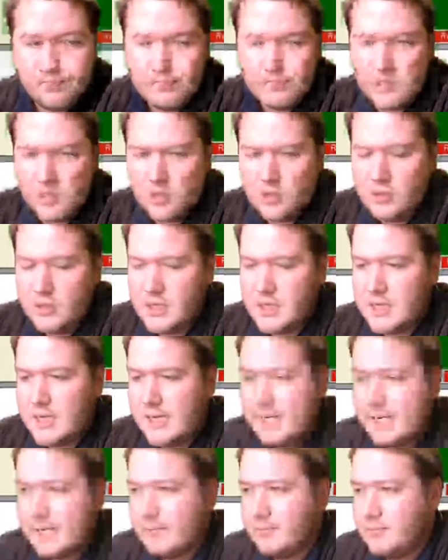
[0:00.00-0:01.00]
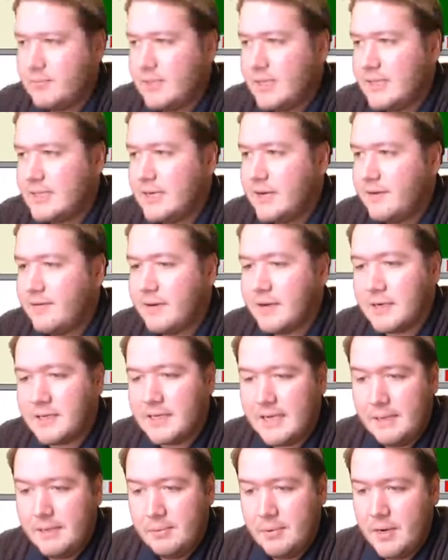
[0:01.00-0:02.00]
It's a good start. Let's see if I can
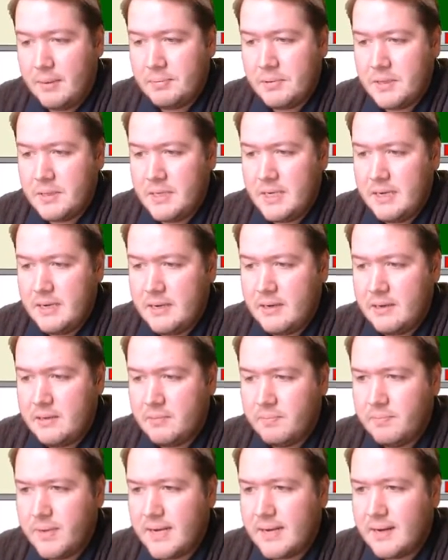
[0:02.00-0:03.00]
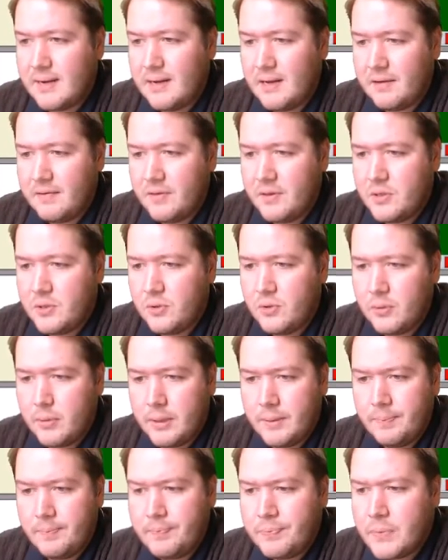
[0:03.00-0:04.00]
keep it up in the uh, back half of the
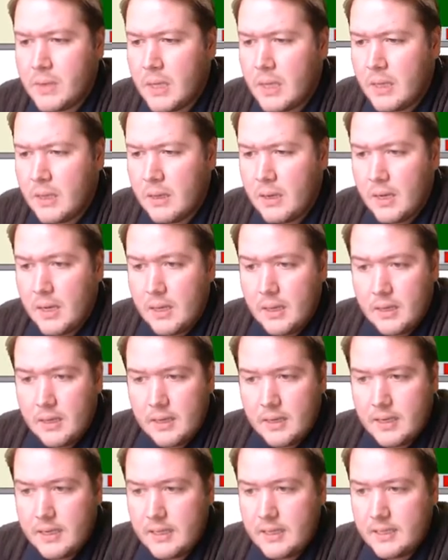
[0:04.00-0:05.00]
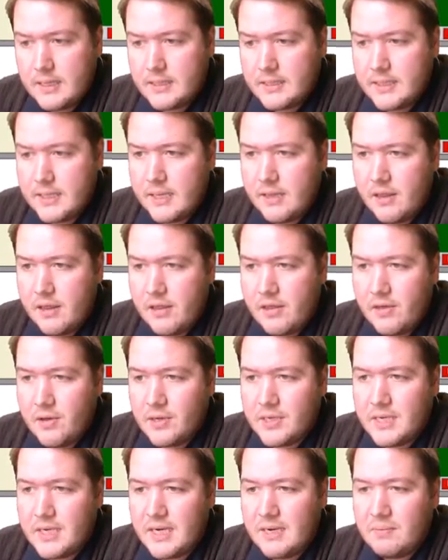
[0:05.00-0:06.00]
tournament. Uh, 10,
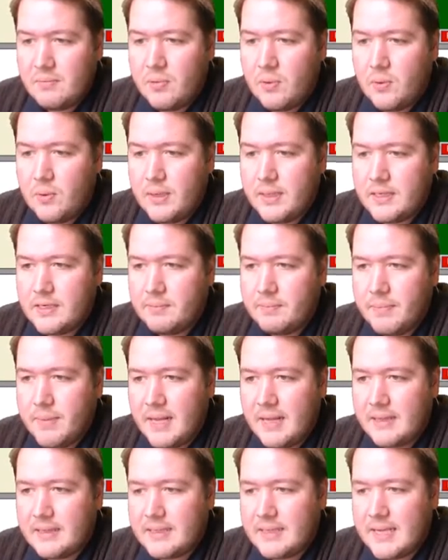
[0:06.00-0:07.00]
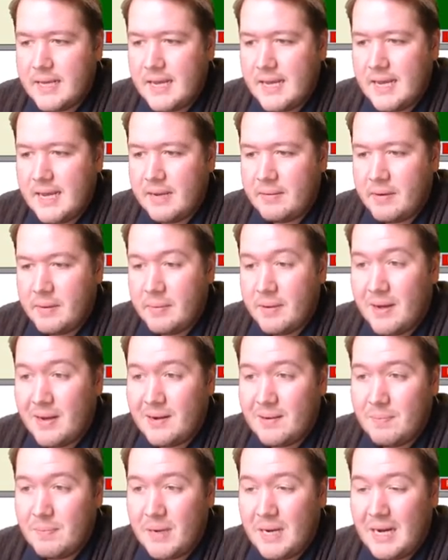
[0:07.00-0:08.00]
13 points, balanced hand. My
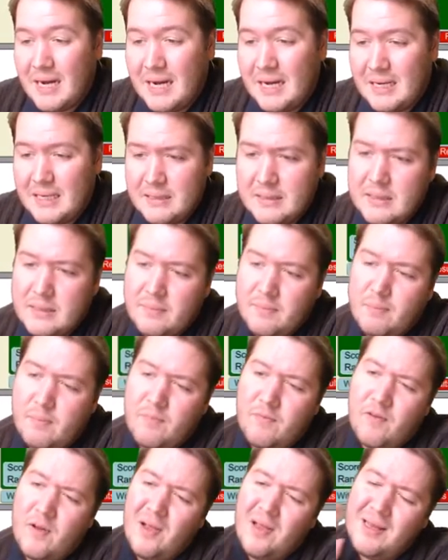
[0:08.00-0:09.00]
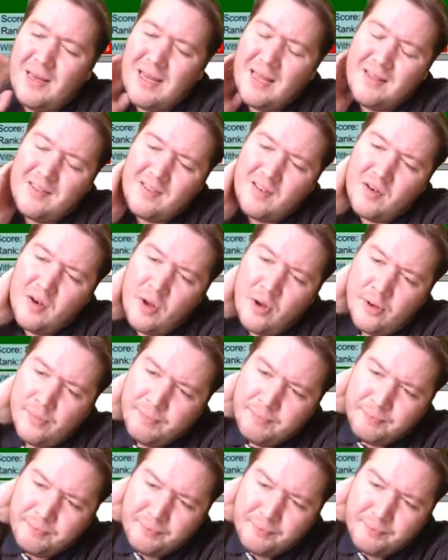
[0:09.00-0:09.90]
partner passed. I'm vol against not.